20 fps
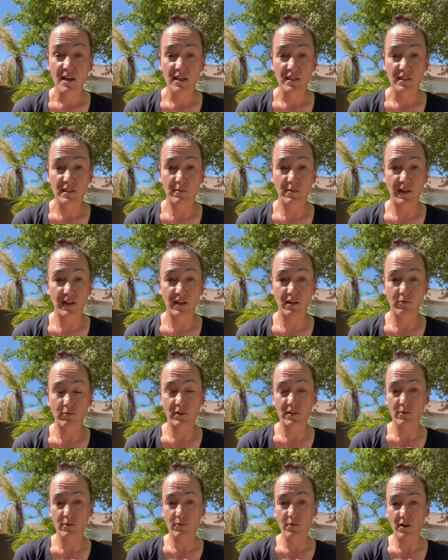depending on
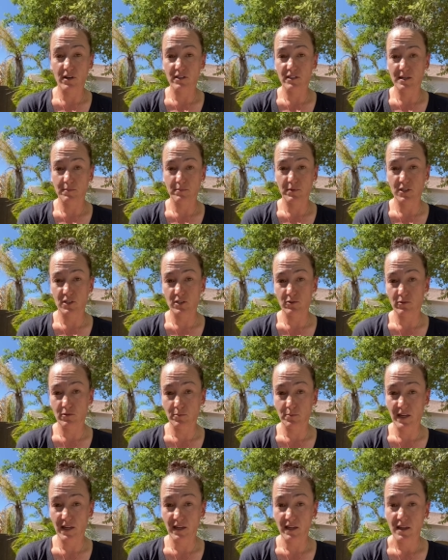what the water temperature will
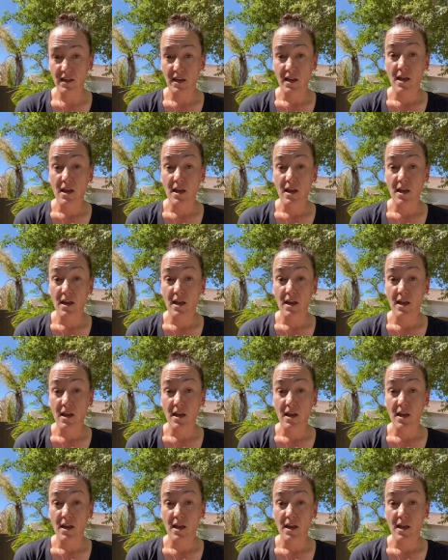be.